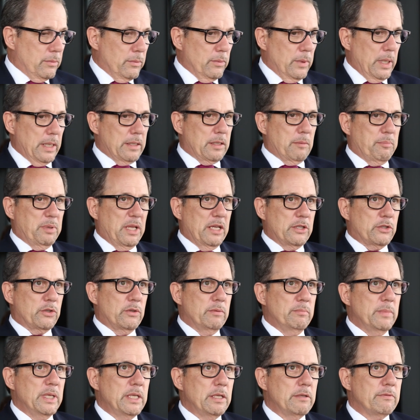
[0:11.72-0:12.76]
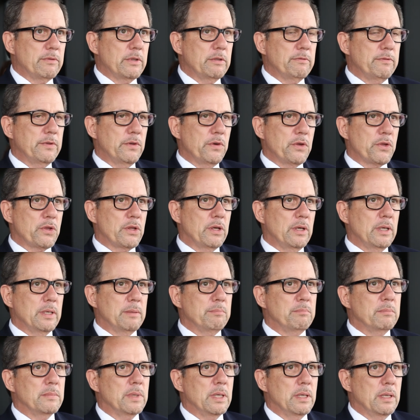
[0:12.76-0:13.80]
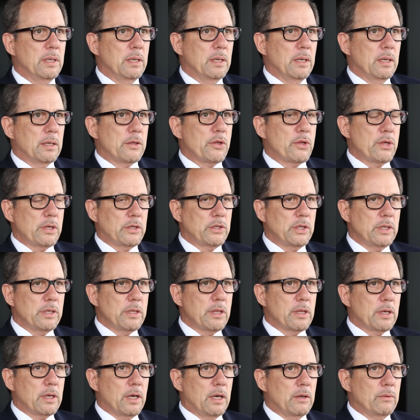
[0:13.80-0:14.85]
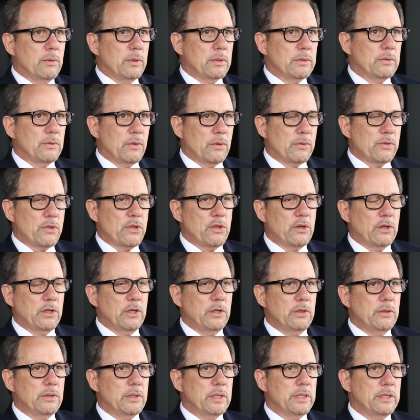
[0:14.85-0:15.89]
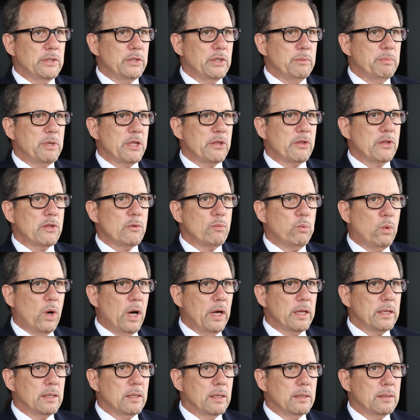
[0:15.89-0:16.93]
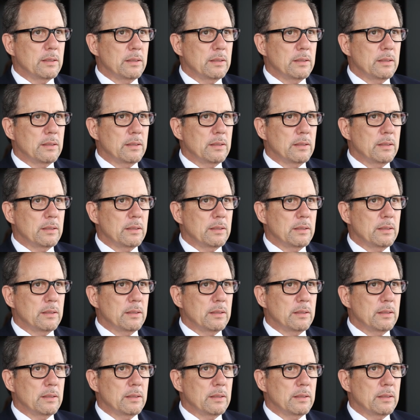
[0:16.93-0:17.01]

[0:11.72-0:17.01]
We had the pleasure of meeting for the first time 6 years ago on Security as Your Business One,